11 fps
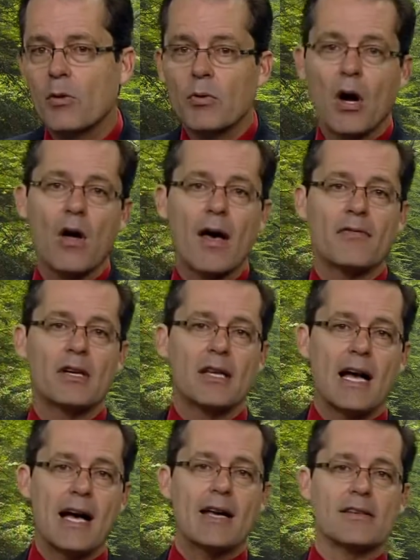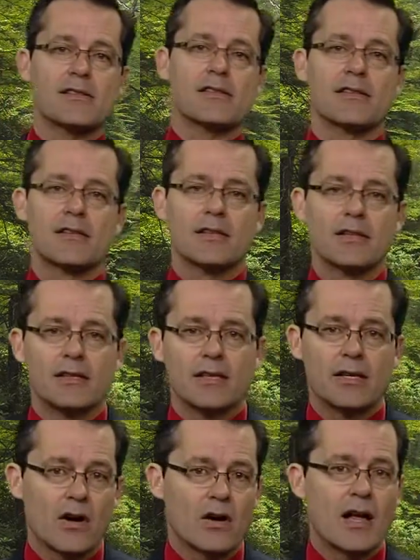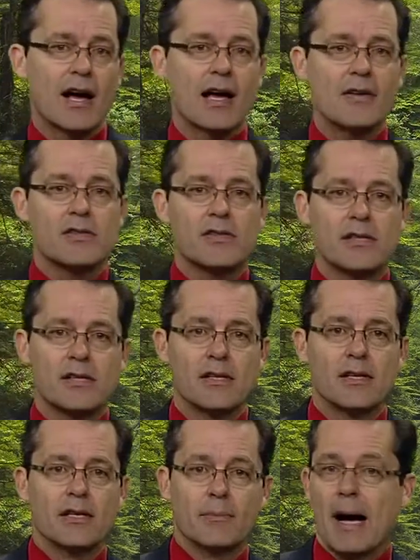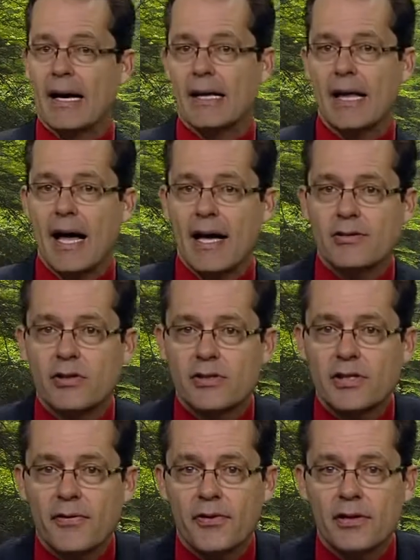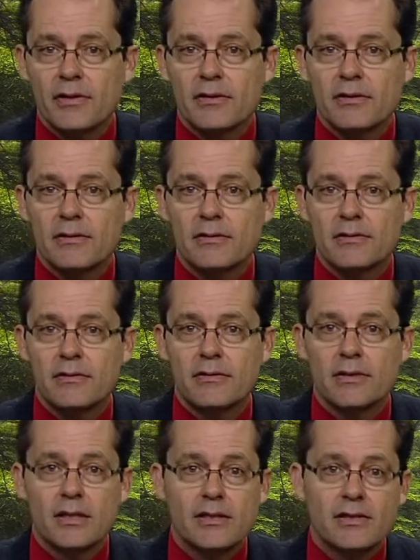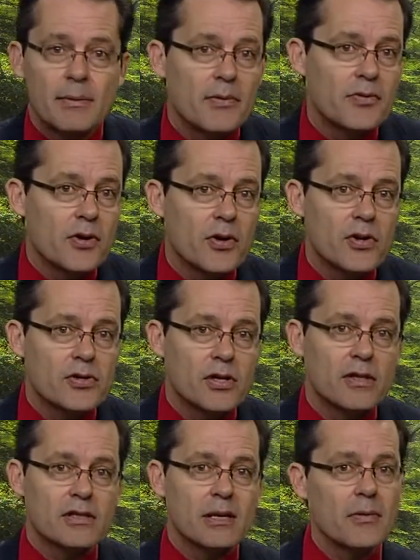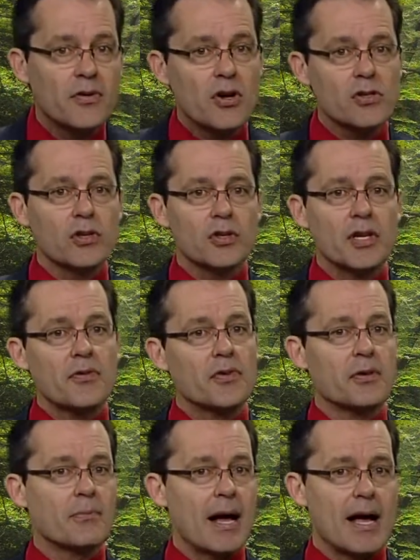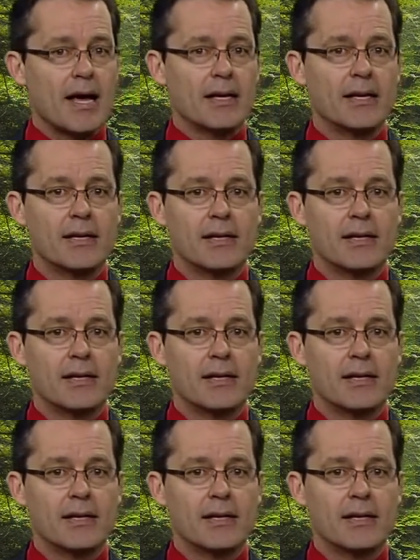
We all have Goliaths in our lives. My Goliath looks different than some of yours, and some of yours look different than mine.